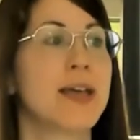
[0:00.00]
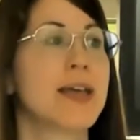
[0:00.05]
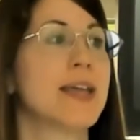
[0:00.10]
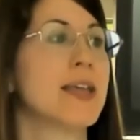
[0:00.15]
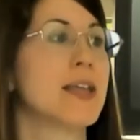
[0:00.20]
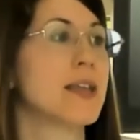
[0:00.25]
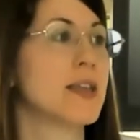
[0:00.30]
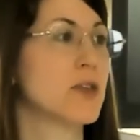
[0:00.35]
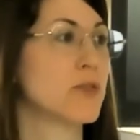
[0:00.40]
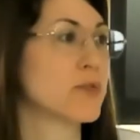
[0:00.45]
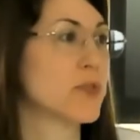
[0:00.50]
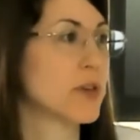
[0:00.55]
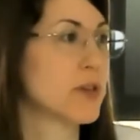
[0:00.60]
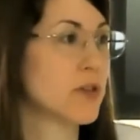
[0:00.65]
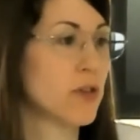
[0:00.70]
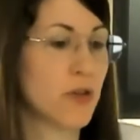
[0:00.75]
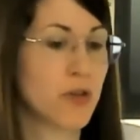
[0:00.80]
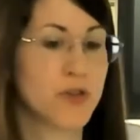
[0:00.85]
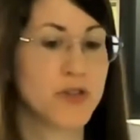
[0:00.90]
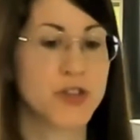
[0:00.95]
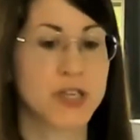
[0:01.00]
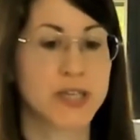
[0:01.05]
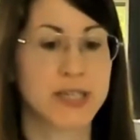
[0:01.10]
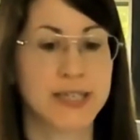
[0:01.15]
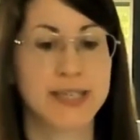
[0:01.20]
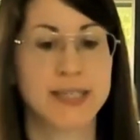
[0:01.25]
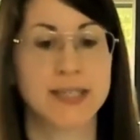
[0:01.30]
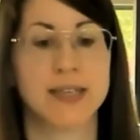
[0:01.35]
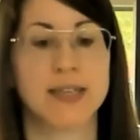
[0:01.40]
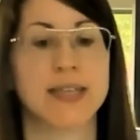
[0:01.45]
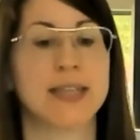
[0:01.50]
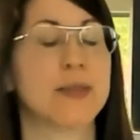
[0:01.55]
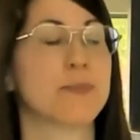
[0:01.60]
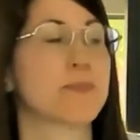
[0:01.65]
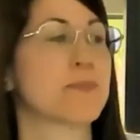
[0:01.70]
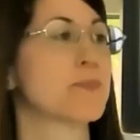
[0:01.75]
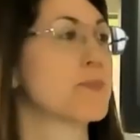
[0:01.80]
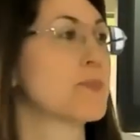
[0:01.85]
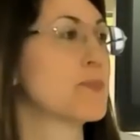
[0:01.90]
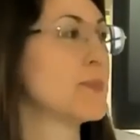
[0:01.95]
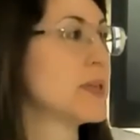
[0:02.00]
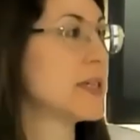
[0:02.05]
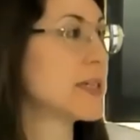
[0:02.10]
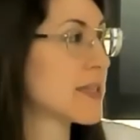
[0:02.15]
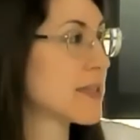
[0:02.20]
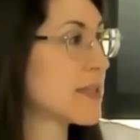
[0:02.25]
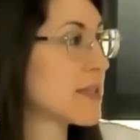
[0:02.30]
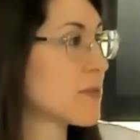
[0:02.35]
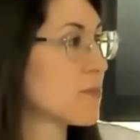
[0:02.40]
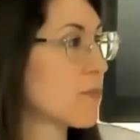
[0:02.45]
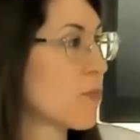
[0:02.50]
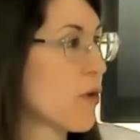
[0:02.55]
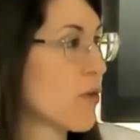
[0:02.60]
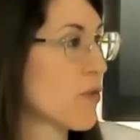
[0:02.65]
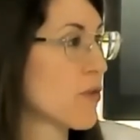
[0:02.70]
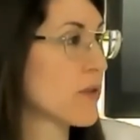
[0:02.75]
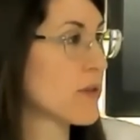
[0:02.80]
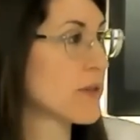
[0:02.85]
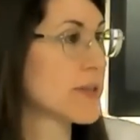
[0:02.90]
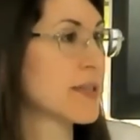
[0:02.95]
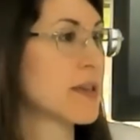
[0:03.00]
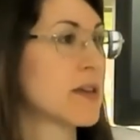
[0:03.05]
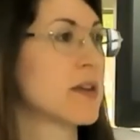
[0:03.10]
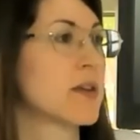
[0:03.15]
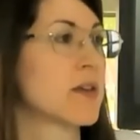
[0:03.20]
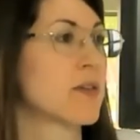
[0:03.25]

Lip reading: in new technologies, in business models,